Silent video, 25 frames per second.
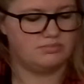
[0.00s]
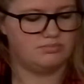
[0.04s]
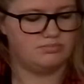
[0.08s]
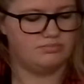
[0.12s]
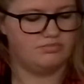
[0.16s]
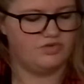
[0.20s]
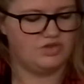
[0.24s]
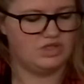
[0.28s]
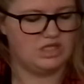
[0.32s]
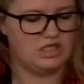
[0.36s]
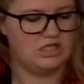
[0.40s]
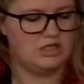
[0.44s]

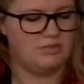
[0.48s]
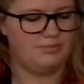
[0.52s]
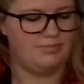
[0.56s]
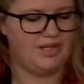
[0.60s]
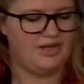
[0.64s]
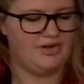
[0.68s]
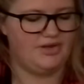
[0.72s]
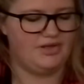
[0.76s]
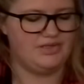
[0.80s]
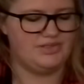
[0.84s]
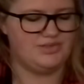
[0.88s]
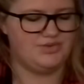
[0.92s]
vanilla
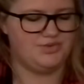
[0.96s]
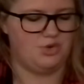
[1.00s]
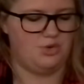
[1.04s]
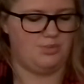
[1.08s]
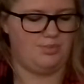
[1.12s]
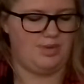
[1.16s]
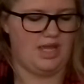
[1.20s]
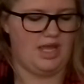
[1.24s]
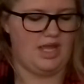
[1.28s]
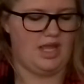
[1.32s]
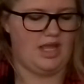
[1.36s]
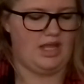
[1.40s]
berry
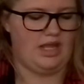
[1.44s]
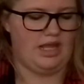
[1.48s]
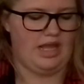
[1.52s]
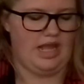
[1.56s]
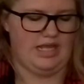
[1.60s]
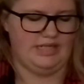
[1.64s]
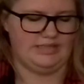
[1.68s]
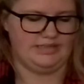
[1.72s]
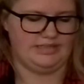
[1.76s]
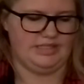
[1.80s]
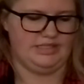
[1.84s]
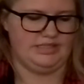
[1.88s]
sorbet
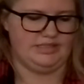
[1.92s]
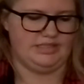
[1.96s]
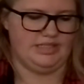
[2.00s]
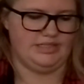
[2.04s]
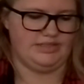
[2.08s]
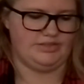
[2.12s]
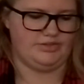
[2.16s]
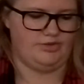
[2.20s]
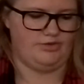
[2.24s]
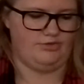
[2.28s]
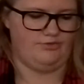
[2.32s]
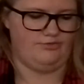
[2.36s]
hand
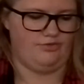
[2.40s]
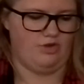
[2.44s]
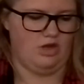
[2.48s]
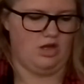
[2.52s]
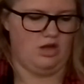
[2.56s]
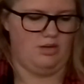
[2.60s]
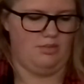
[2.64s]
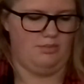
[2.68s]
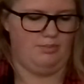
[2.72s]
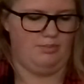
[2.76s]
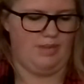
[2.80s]
sanitizer from